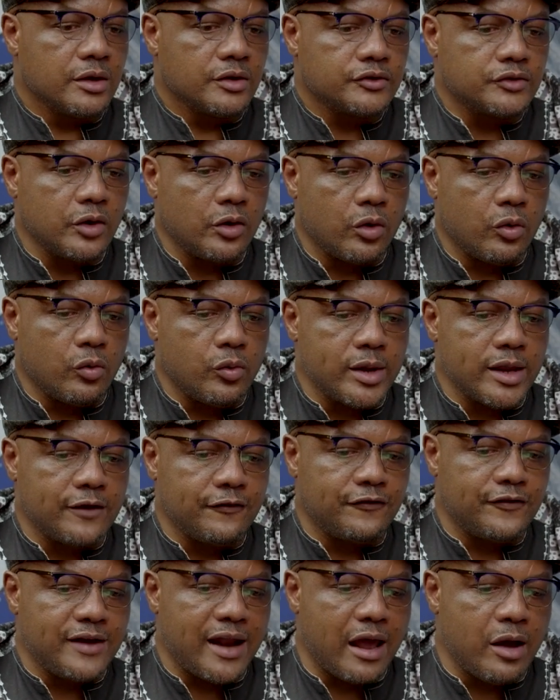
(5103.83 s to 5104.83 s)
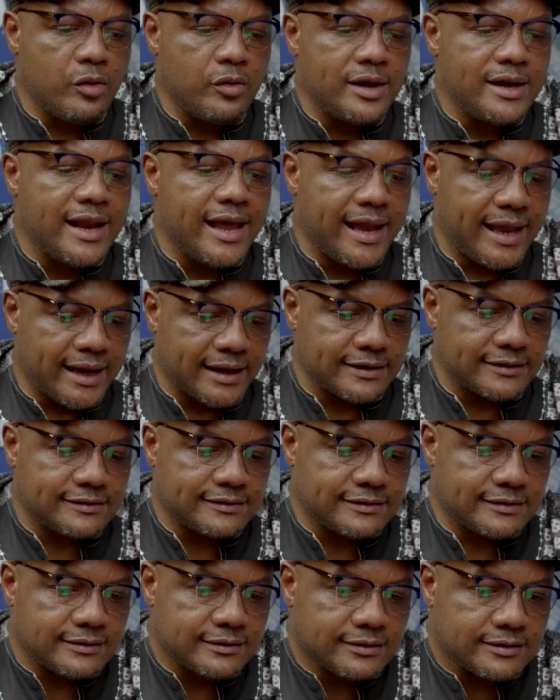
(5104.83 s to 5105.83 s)
So we have now
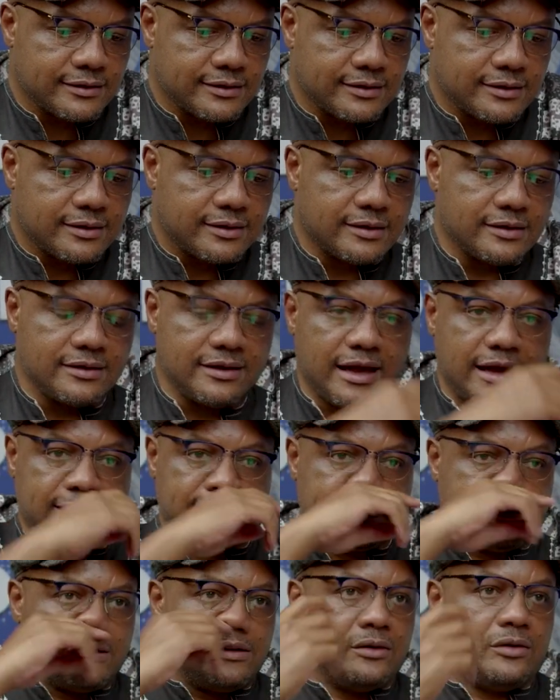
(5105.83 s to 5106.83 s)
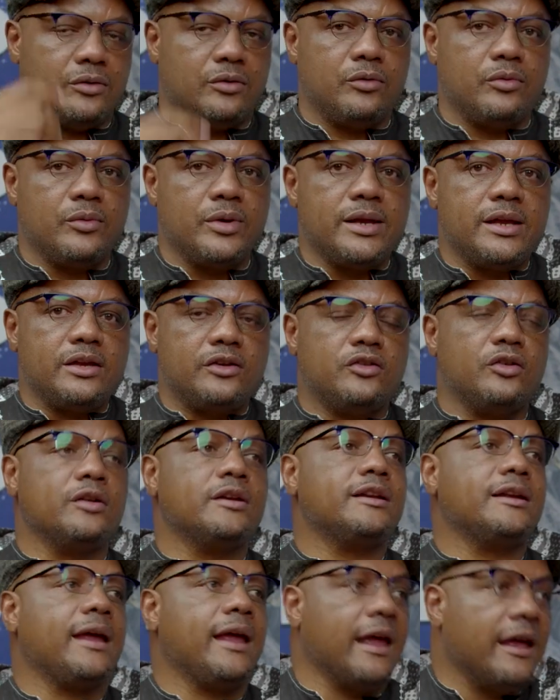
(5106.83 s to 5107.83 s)
learned that we
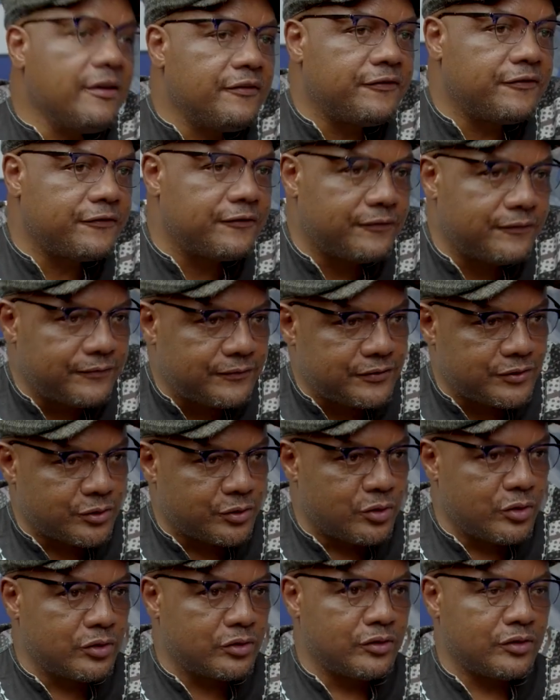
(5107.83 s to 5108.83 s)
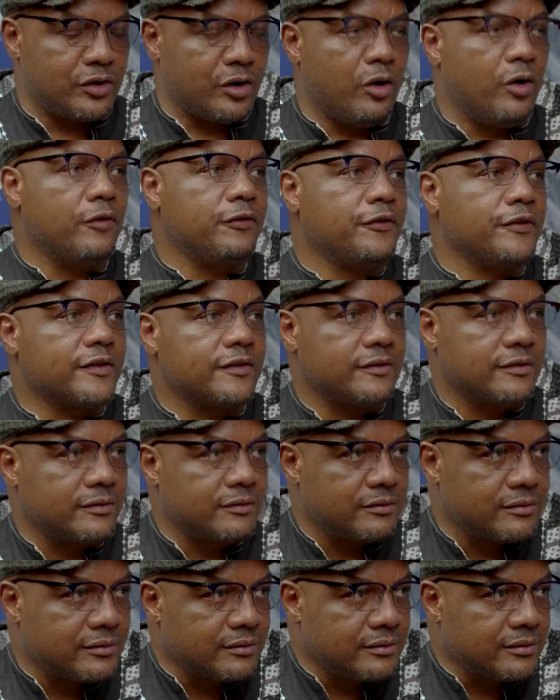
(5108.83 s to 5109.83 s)
don't have to go to the office.
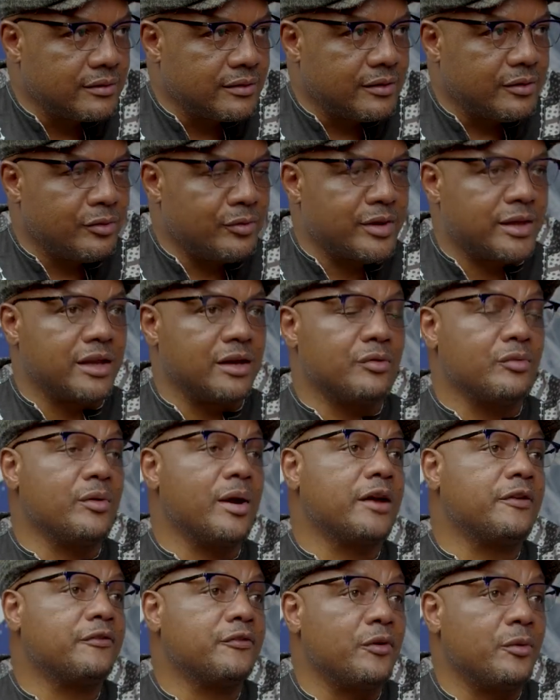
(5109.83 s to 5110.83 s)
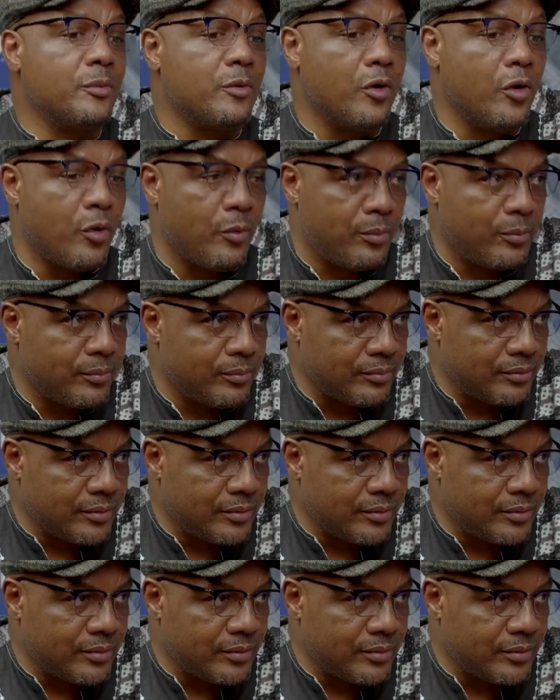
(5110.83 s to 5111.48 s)
We can work from home.